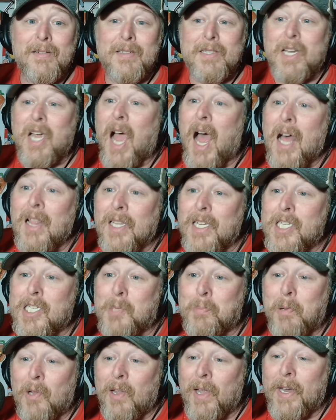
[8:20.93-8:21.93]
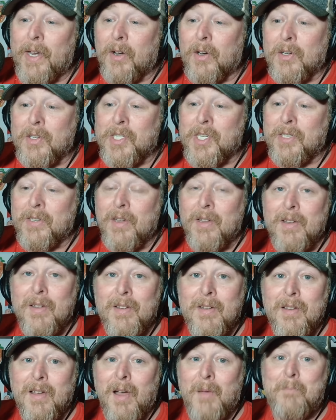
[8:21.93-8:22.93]
college players,
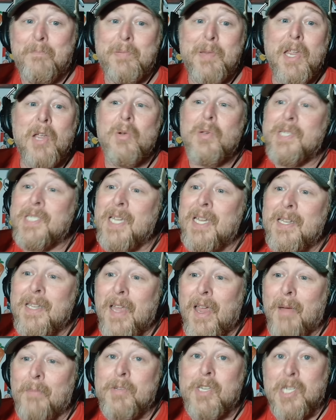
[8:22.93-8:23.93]
abusing them.